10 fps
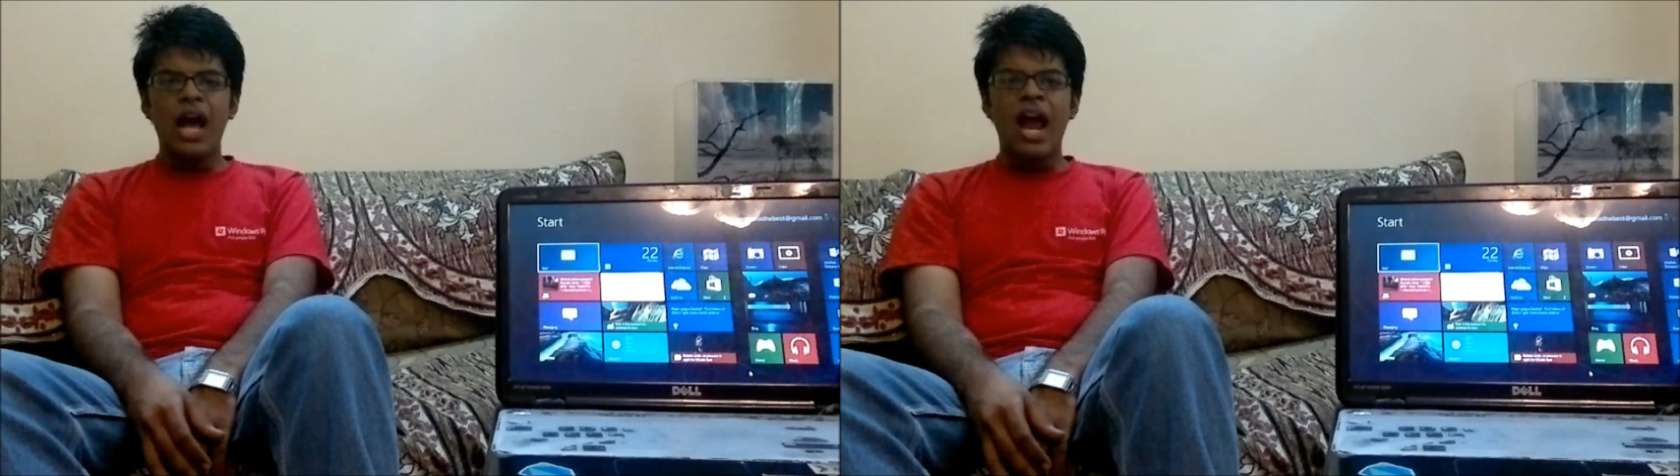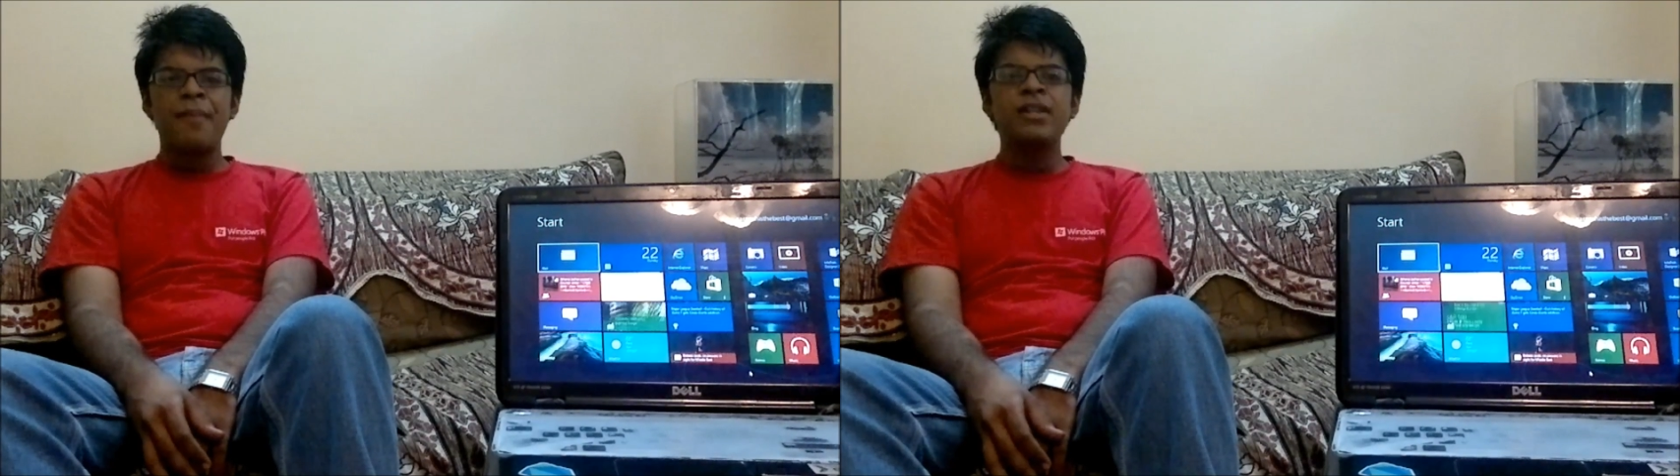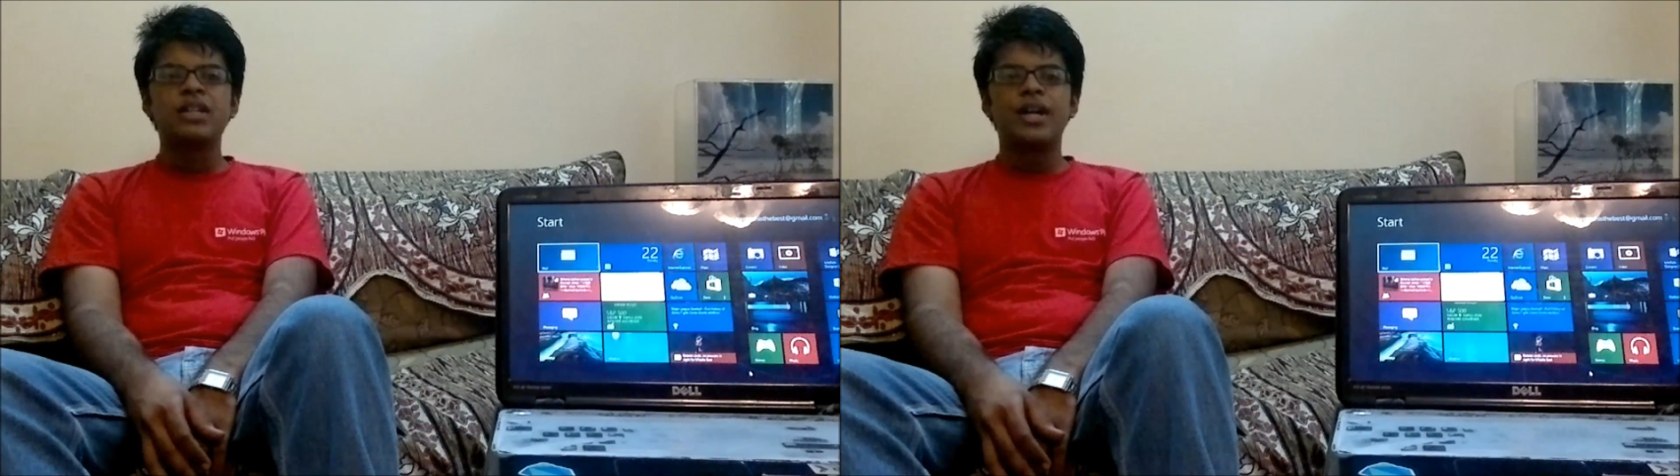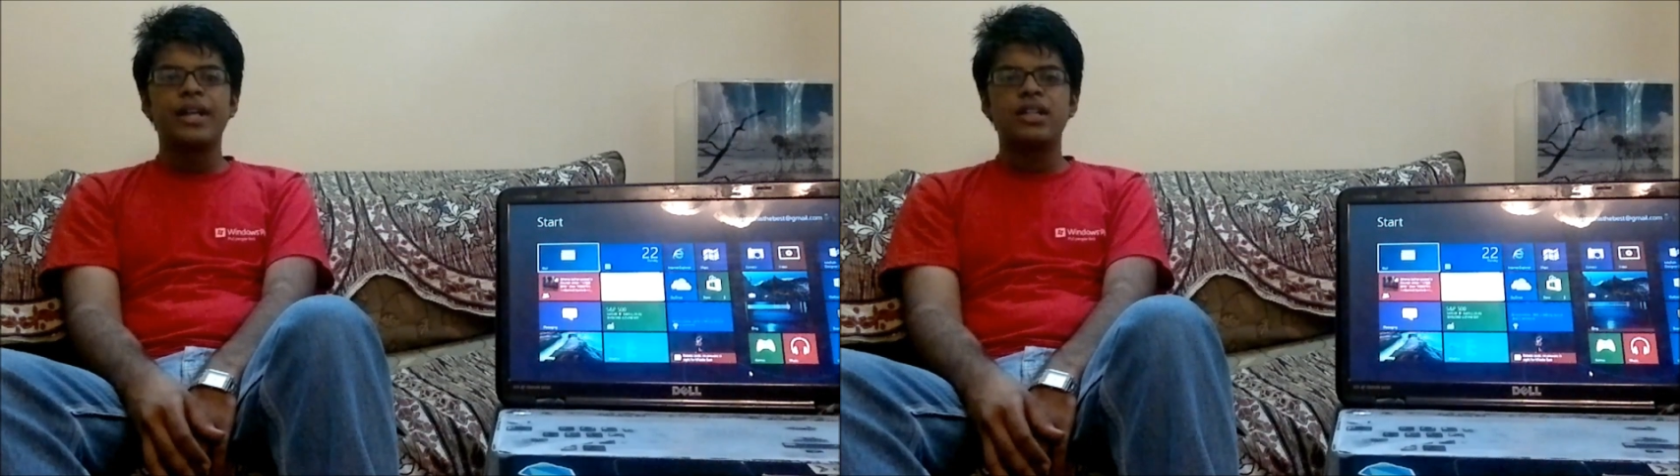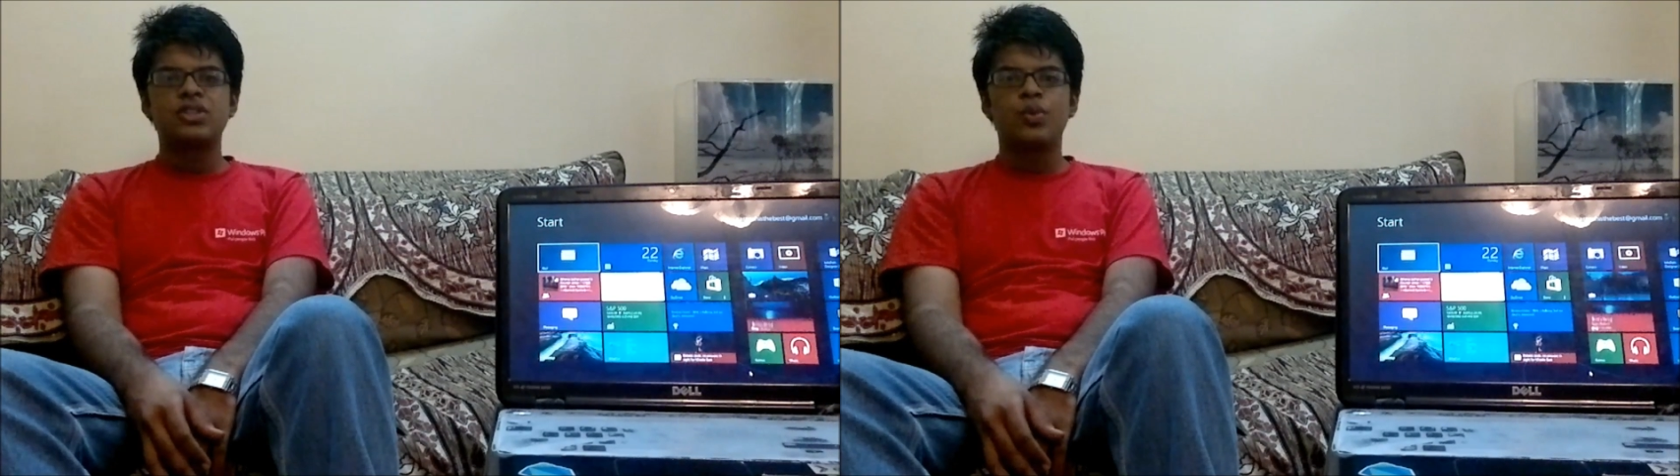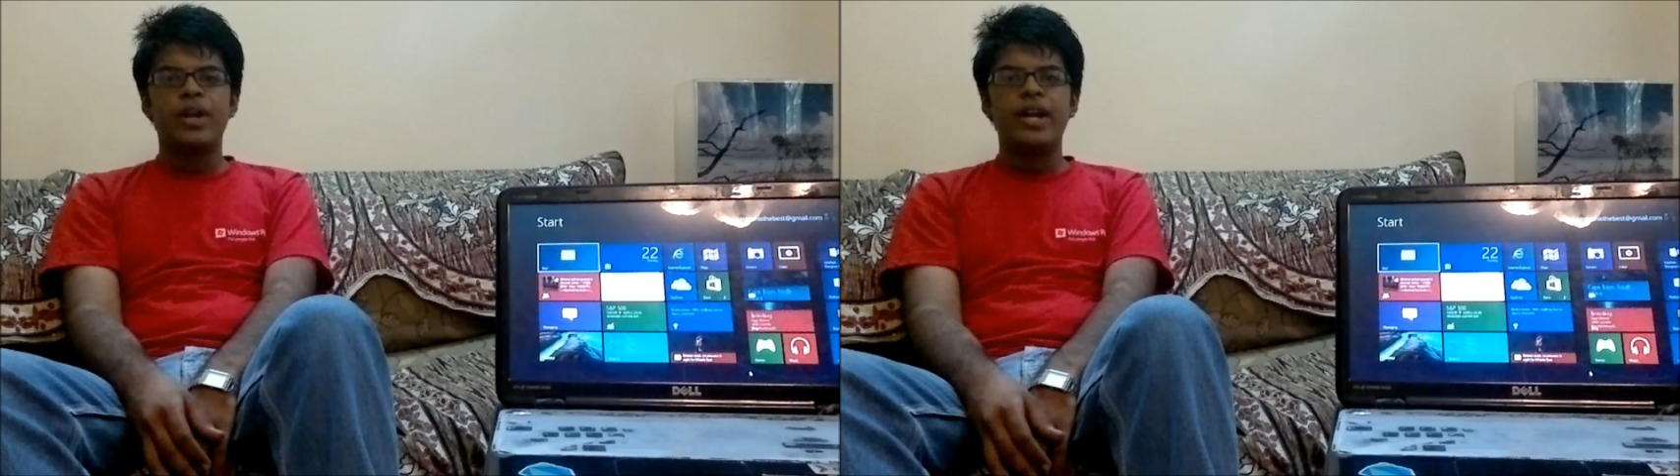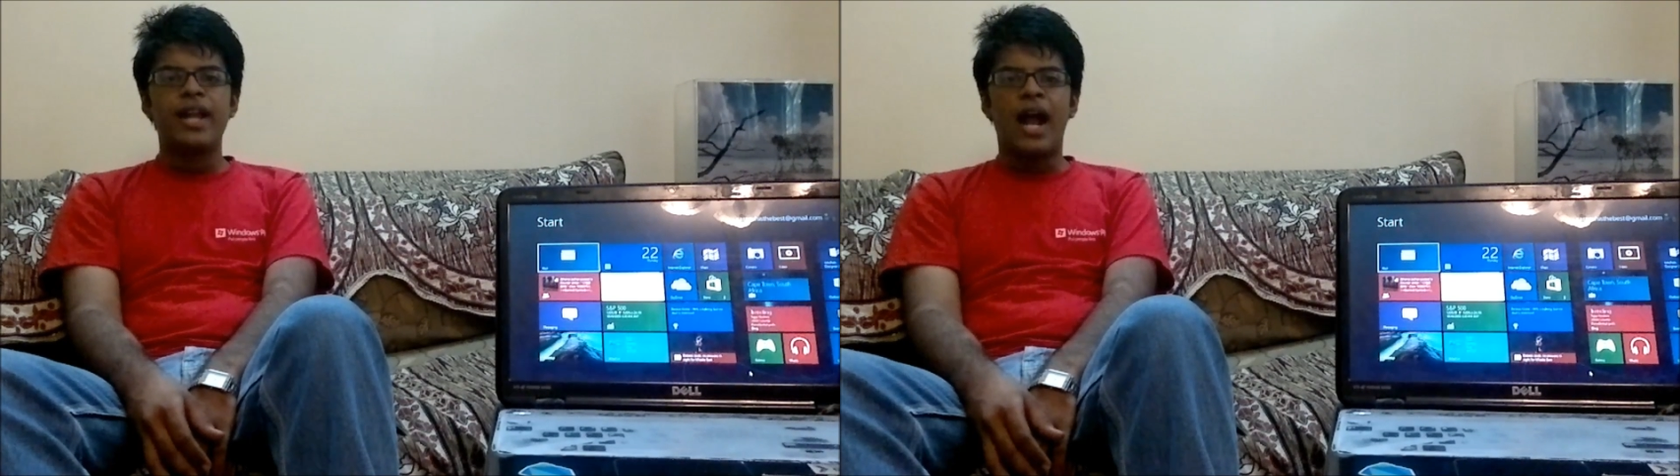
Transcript: I am a third year student